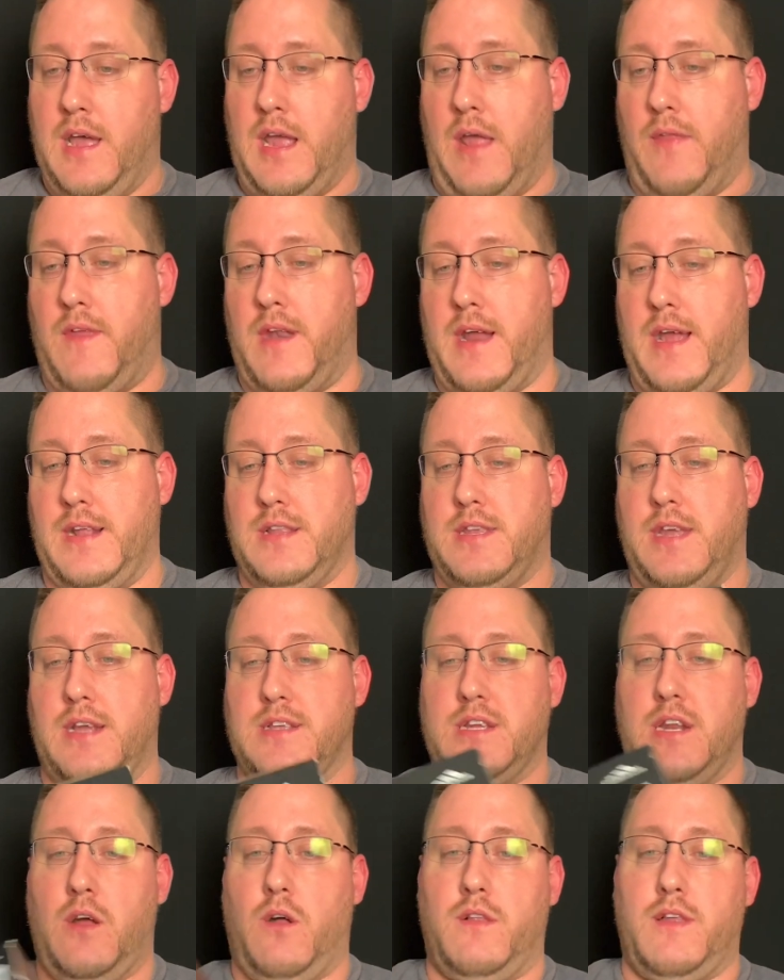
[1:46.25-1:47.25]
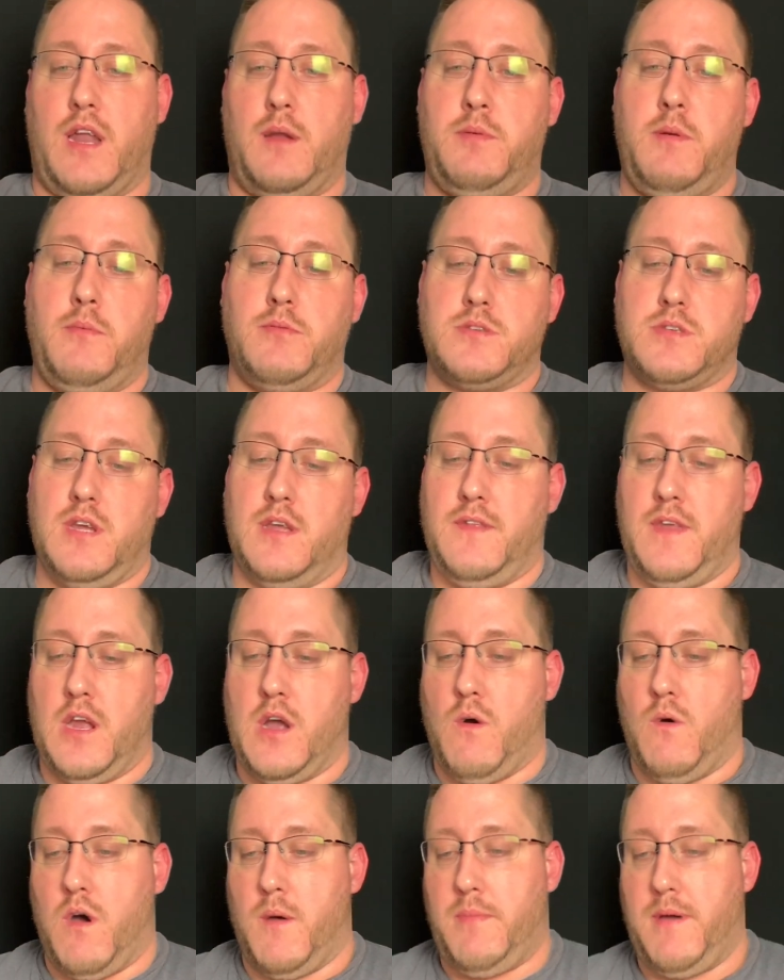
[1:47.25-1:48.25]
In the 19s, I know a lot of people say they
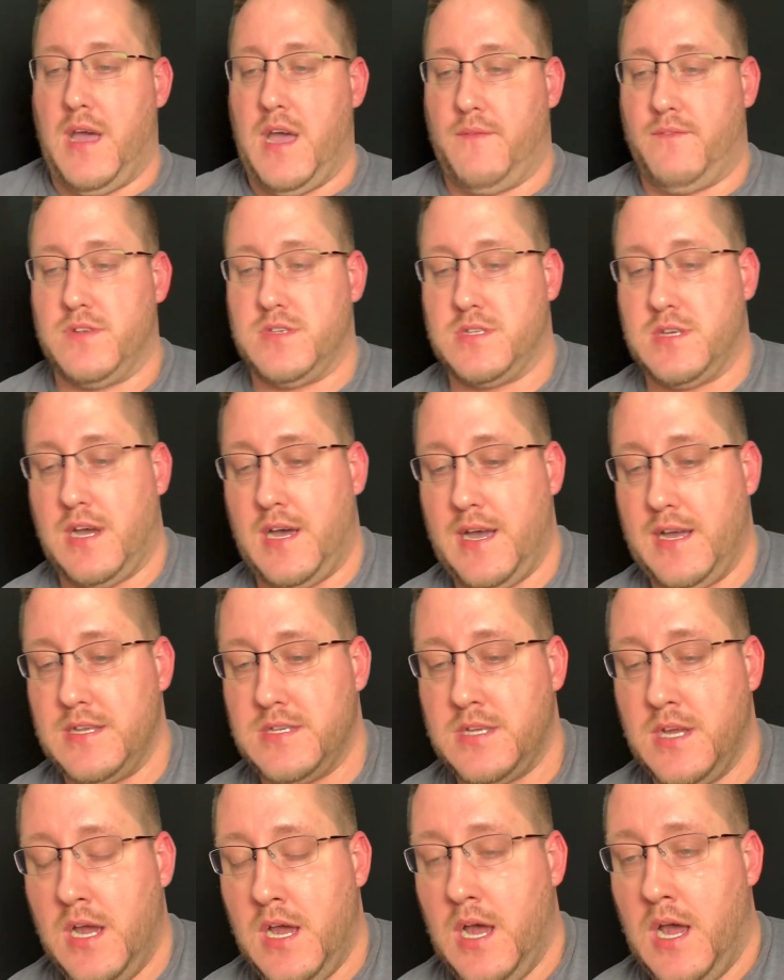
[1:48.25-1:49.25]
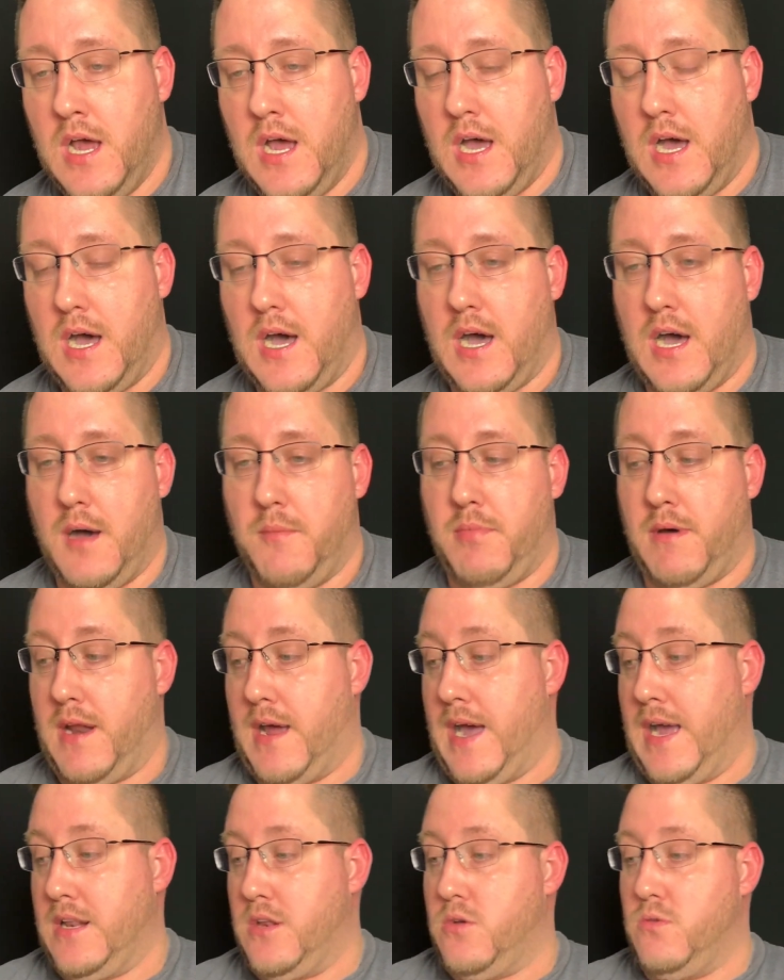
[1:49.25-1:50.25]
go up half a size, but
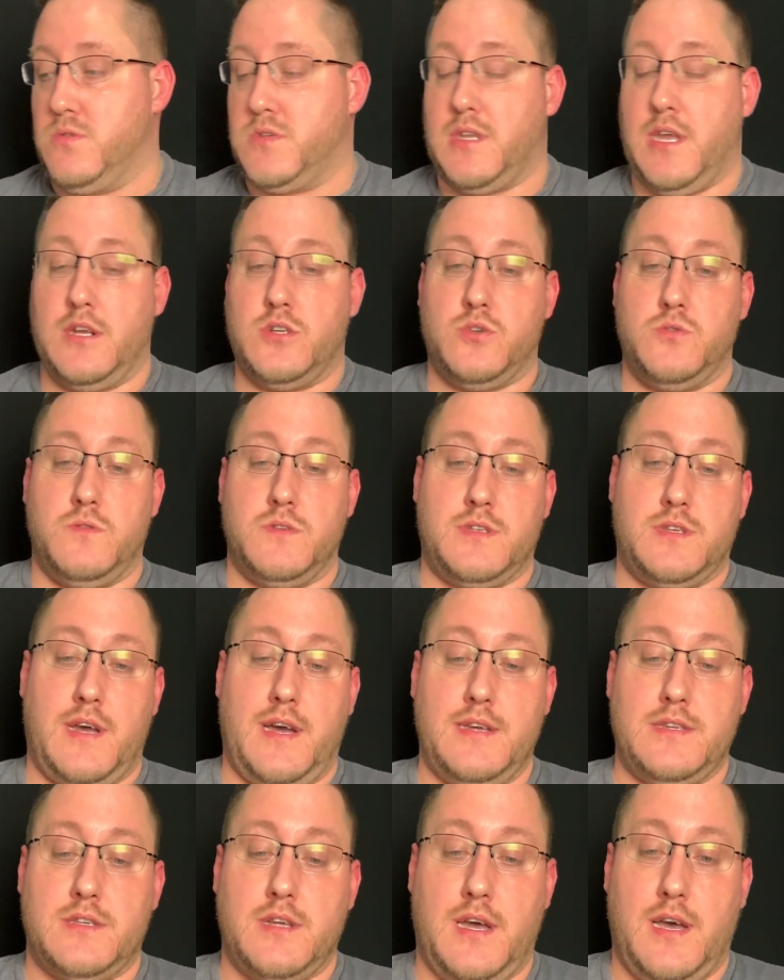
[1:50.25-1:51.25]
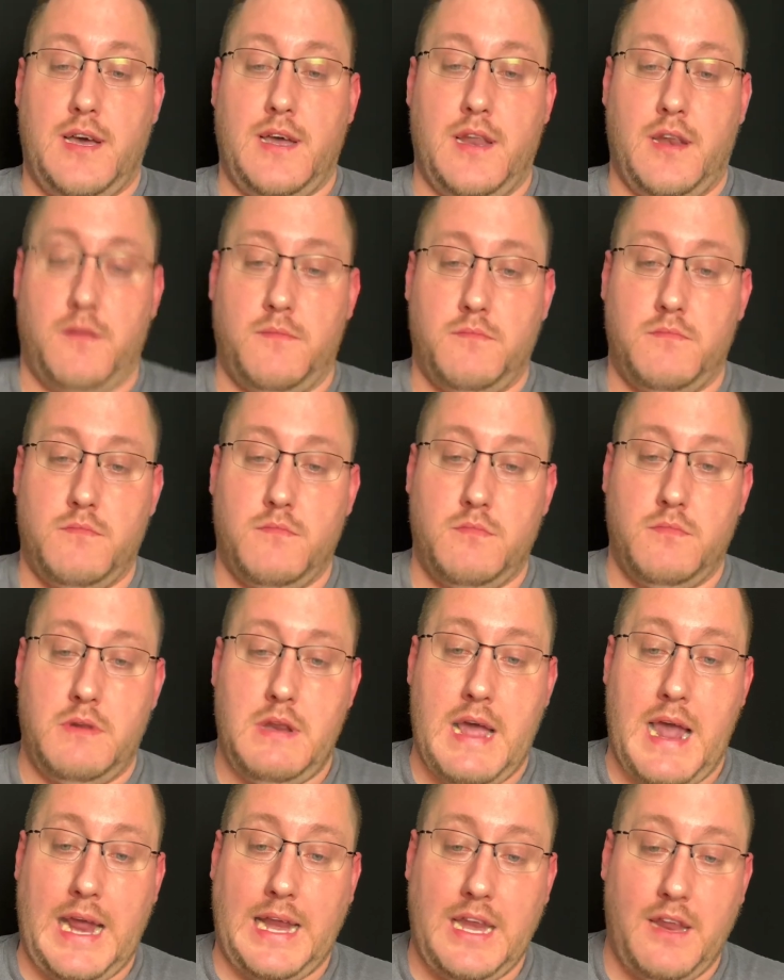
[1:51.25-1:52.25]
I do stay true to size on
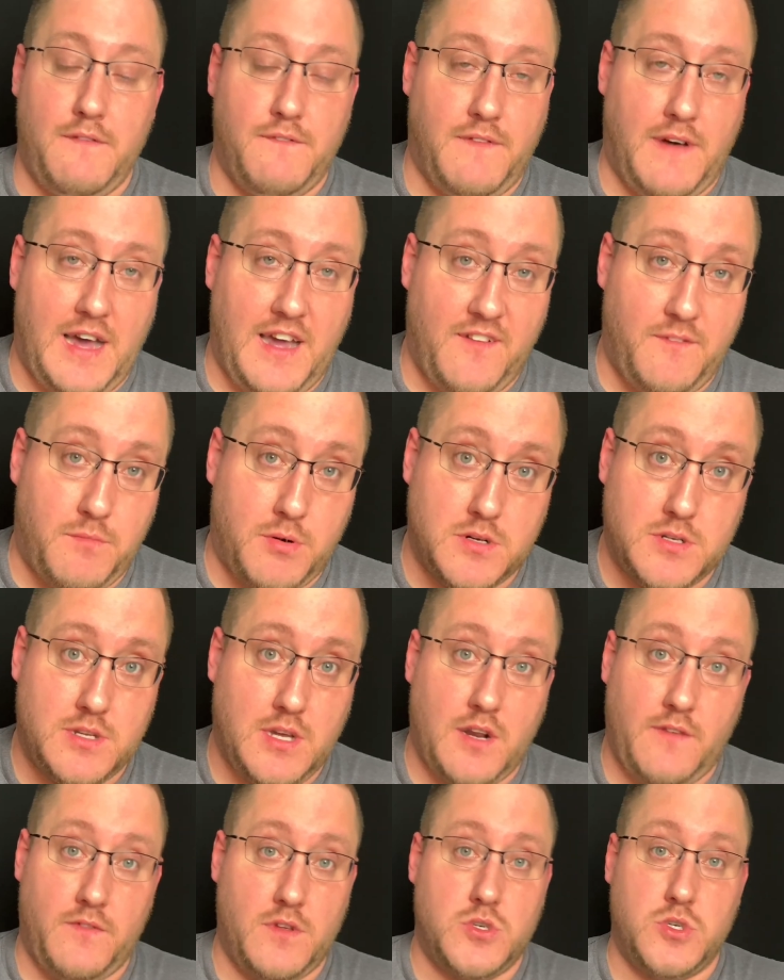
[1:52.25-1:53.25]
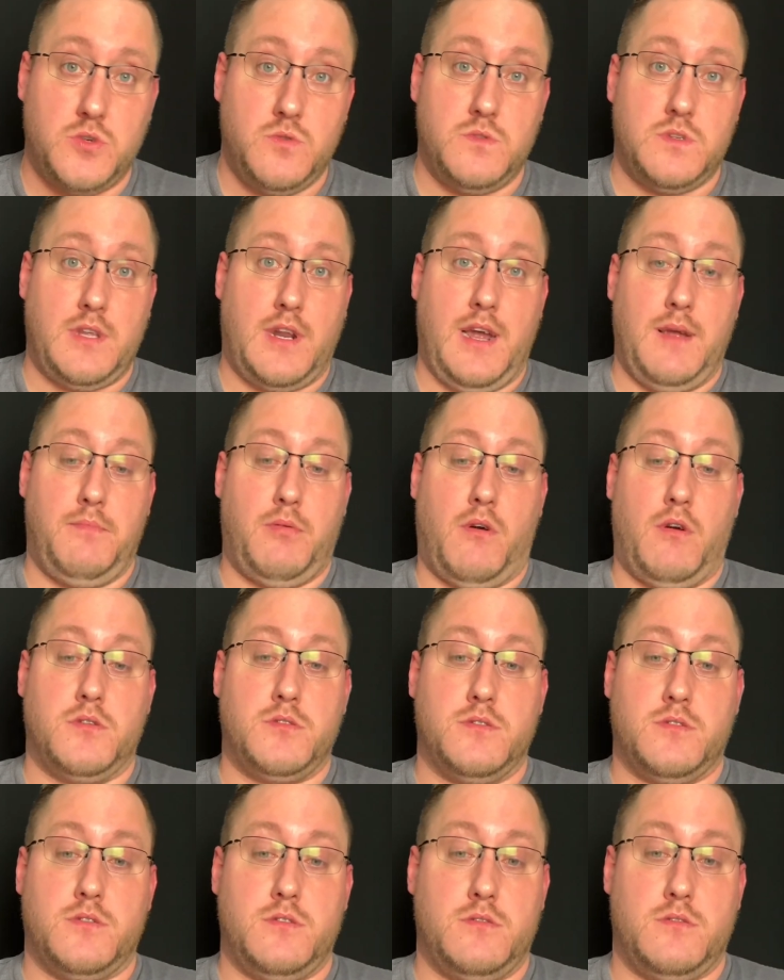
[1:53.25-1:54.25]
95% of the shoes that I
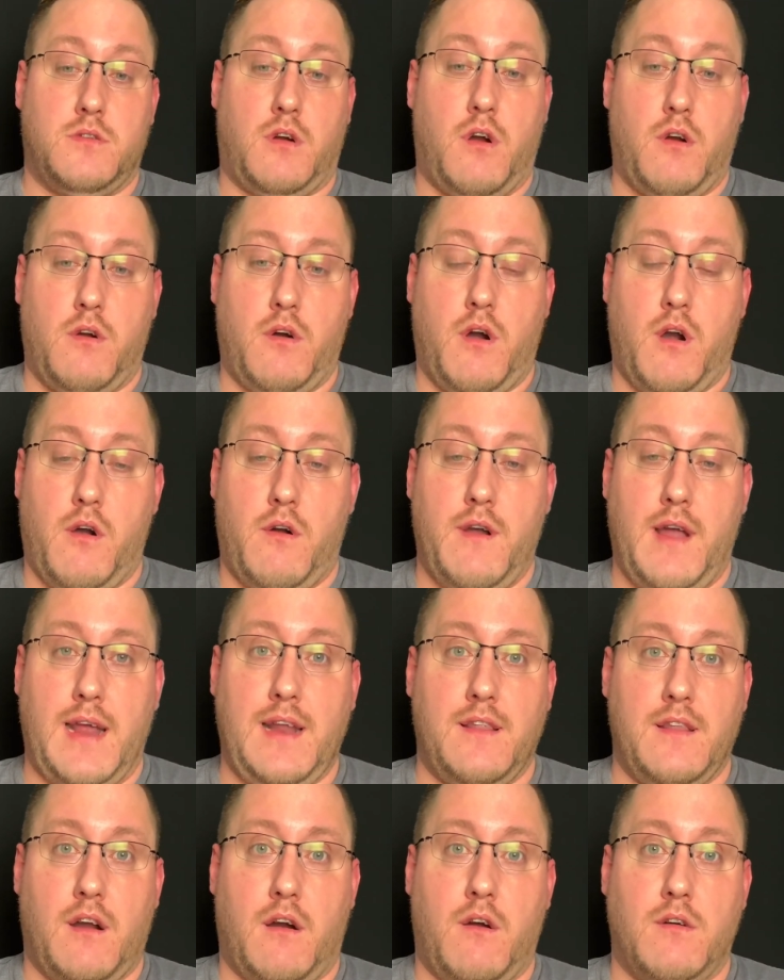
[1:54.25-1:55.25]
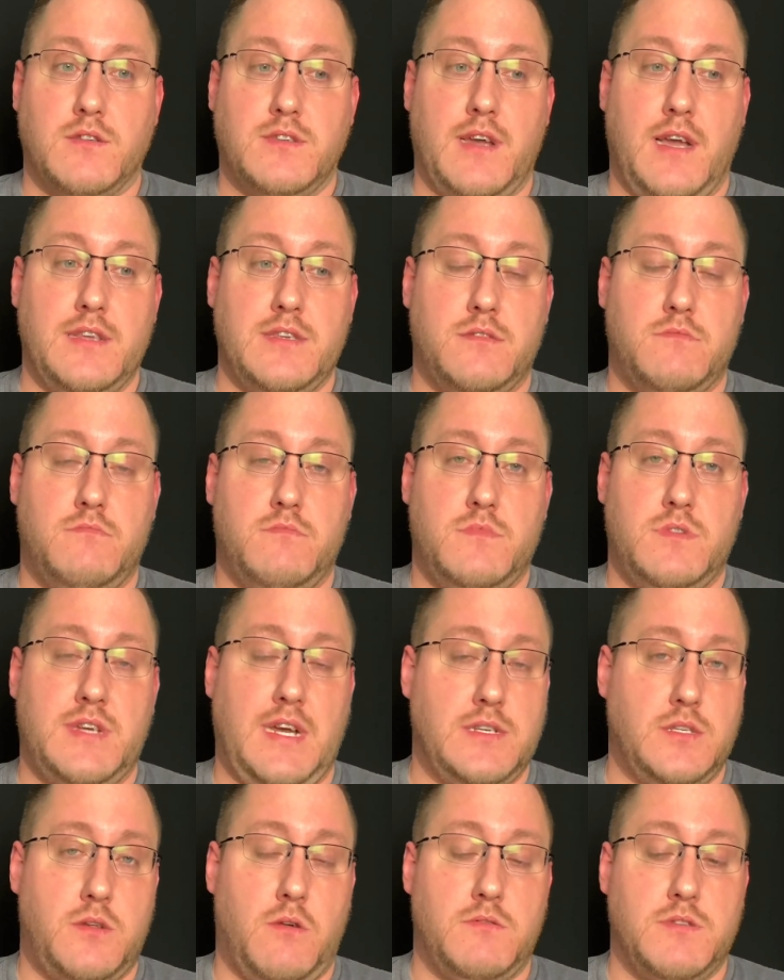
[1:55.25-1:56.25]
purchase are size
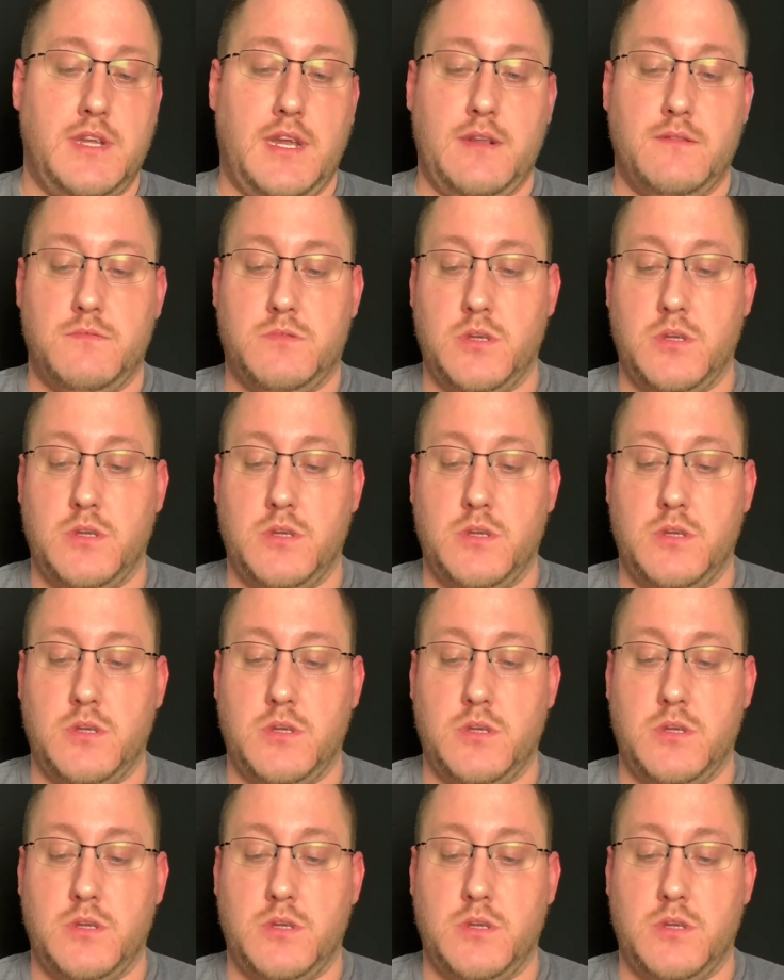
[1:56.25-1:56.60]
13.